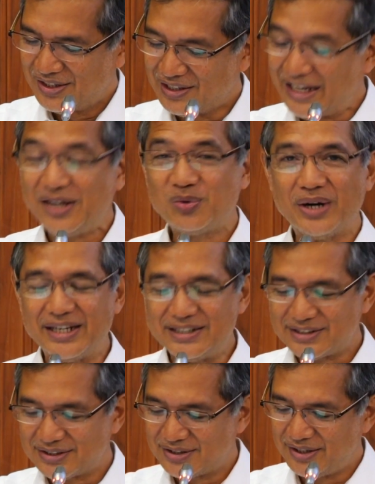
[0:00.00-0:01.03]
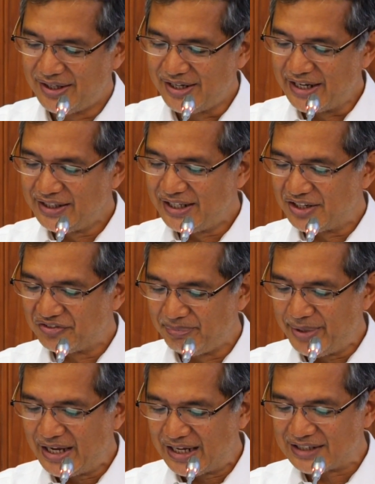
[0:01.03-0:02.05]
Likewise, the
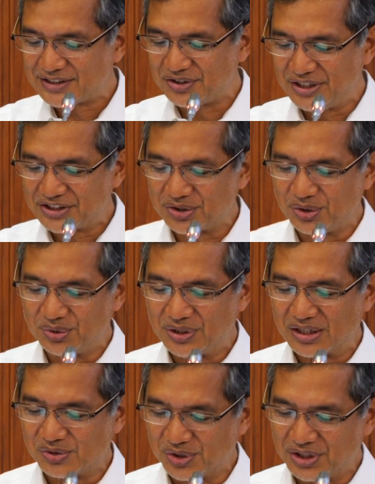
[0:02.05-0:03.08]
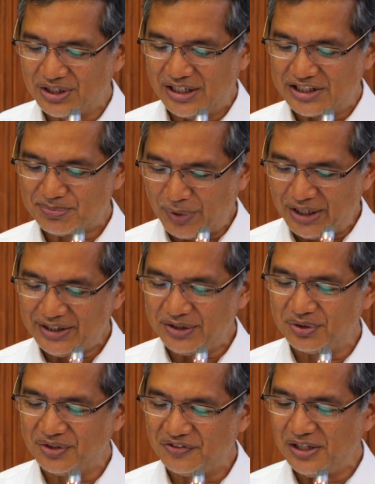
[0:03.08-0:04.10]
NDFP has on its own accord, as party to
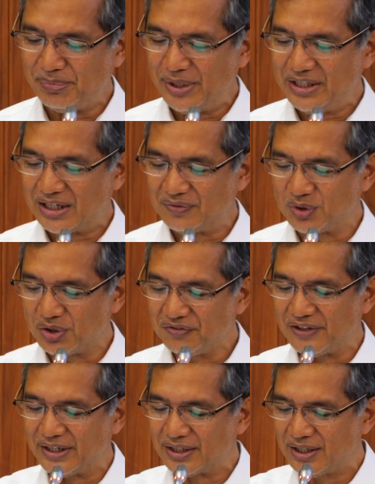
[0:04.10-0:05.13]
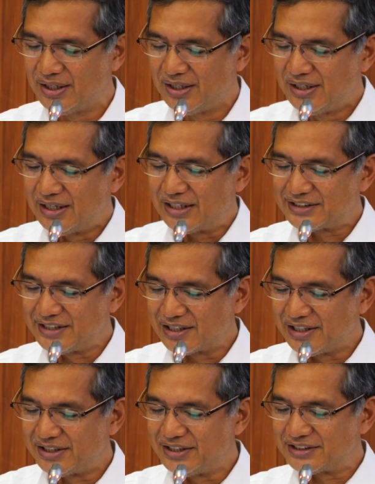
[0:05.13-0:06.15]
the Philippine armed conflict, has
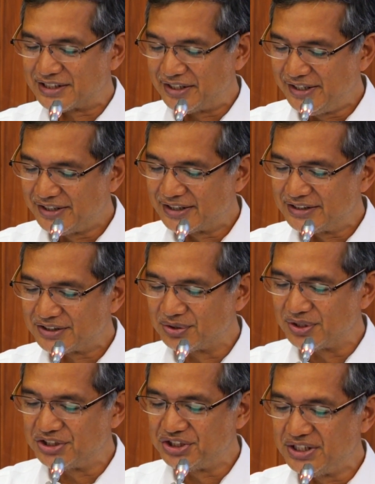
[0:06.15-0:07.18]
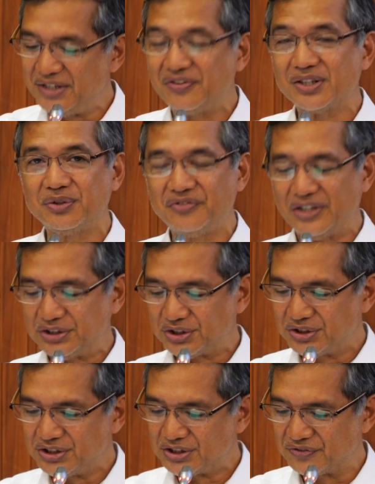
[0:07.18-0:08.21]
declared its adherence to the Geneva
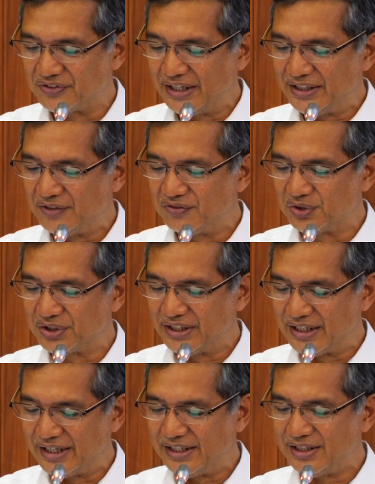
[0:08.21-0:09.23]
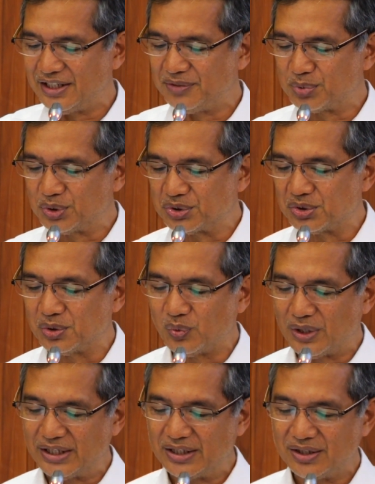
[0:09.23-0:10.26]
Conventions of 1949 and Protocol
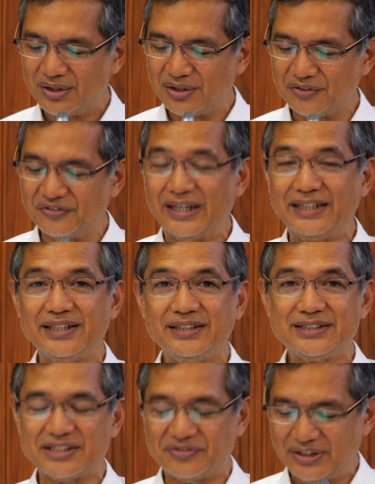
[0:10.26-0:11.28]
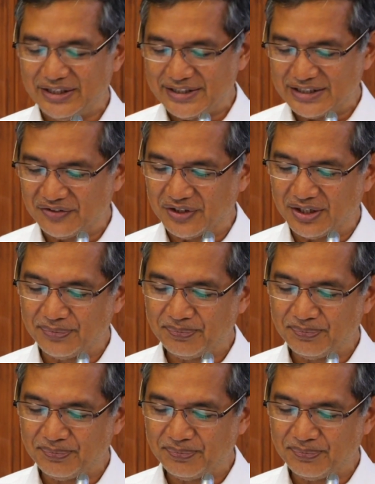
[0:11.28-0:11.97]
1 of 1977.